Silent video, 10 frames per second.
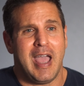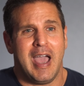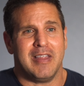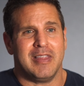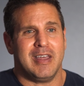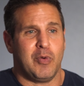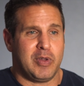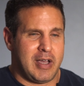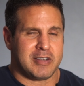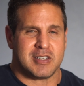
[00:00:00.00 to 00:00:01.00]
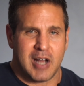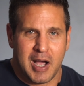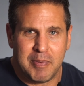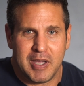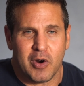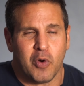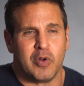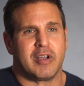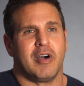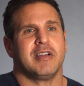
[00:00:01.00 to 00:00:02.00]
and then without stopping and
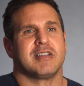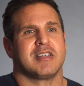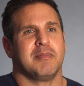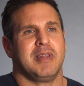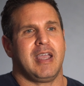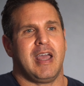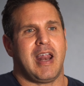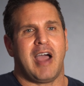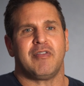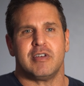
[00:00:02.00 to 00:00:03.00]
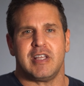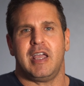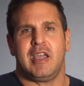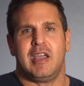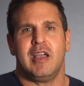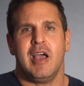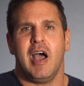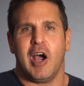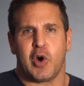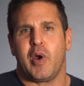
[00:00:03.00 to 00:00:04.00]
holding on to something. And after taking
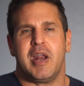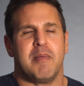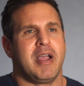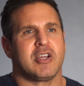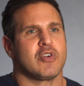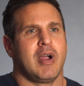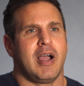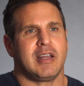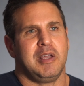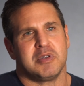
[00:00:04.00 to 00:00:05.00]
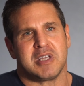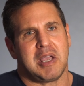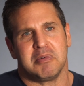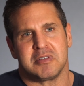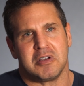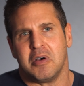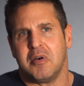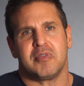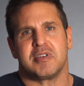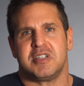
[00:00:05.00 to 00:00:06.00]
a kratom extract, he was able to
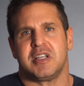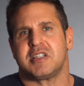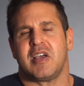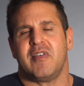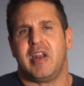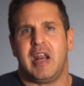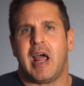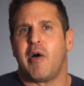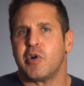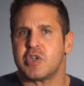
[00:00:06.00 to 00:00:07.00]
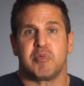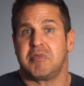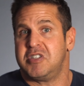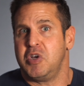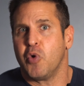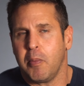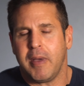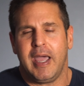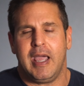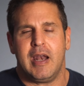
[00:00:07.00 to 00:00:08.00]
go for six, seven, eight hours, zero
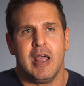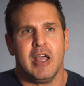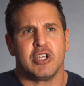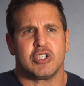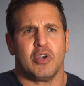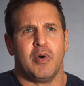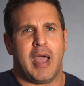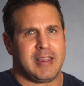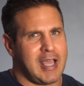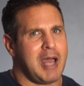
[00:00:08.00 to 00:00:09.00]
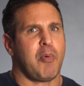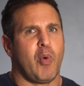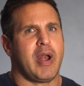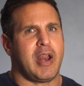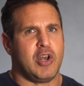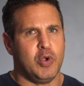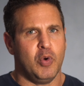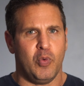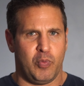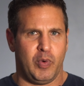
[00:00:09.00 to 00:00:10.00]
pain. So at that point, I knew
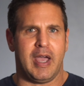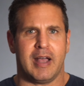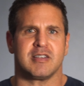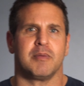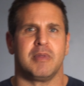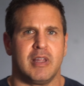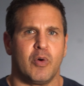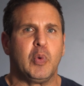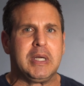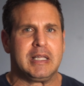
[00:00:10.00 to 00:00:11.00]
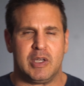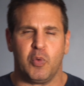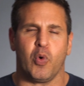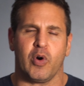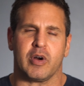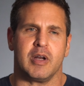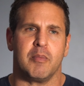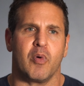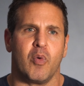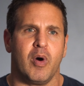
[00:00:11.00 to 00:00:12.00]
we had something that really worked,
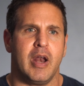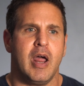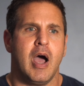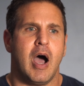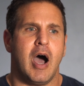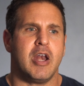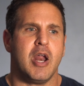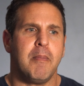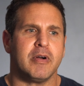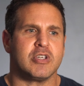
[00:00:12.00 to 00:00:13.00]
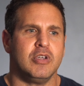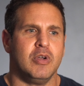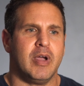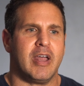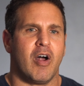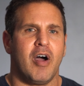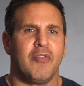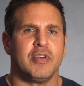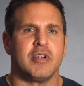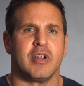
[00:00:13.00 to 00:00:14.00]
number one. Uh, number two, it,
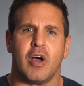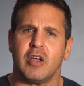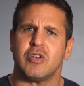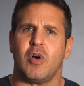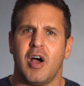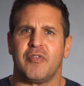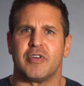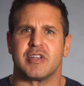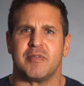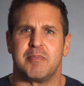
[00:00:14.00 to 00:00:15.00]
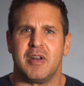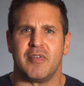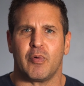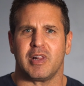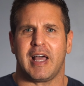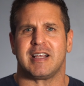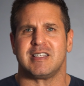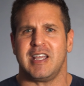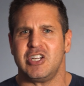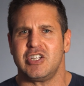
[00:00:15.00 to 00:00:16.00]
also, it also offers a bit of a
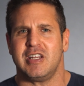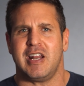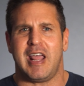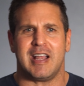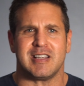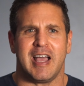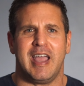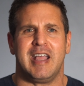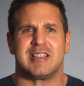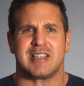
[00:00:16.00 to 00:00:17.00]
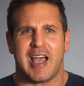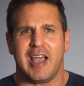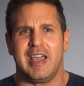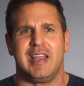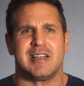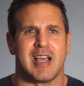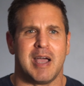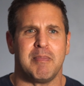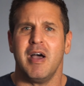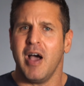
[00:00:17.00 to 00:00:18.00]
relaxation and anti-anxiety
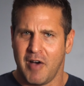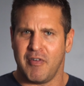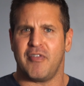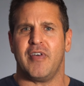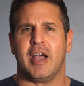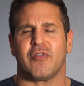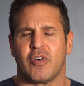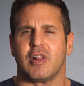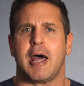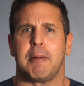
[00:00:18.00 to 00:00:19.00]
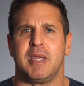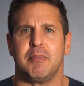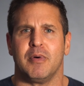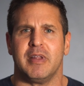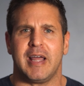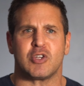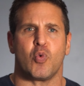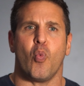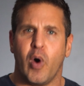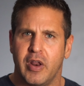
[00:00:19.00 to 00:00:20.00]
type of effect for a lot of people, and that's
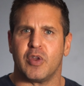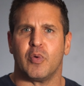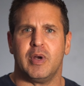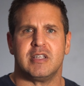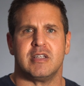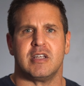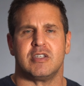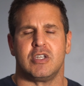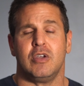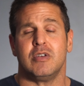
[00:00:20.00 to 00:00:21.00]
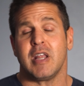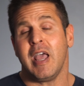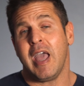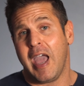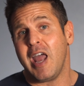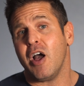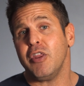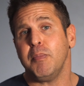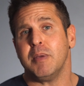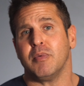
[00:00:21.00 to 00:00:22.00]
one of the reasons it's used. And
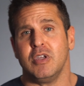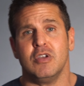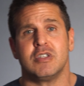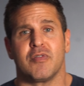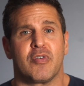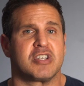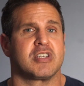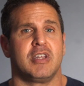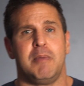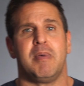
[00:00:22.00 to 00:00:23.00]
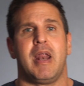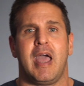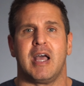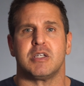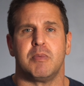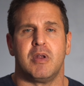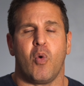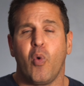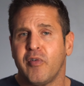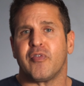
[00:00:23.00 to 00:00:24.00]
other people use it for sleep enhancement
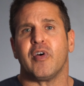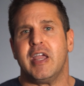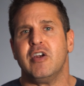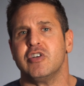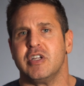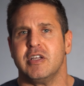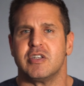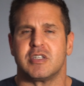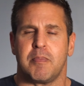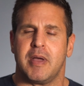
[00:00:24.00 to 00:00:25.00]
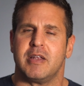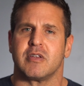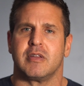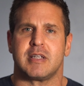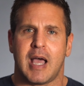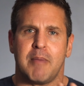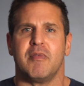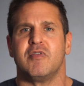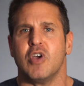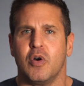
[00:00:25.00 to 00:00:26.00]
or for energy. It just depends on the type
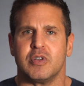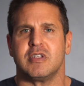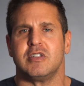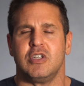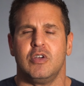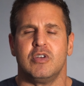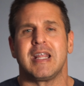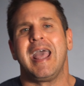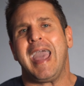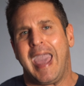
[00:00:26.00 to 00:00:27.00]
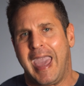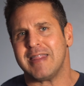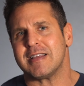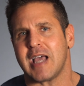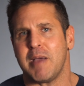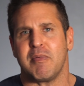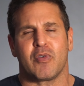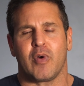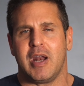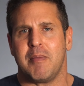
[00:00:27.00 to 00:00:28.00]
of dose that's used and the type of
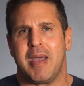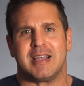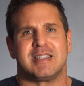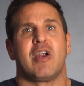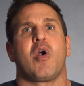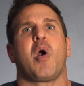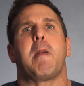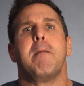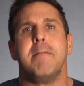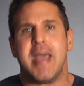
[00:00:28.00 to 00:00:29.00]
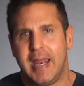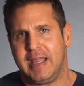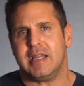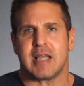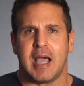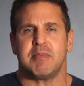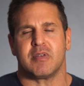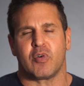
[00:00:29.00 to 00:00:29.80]
kratom, as there are many types of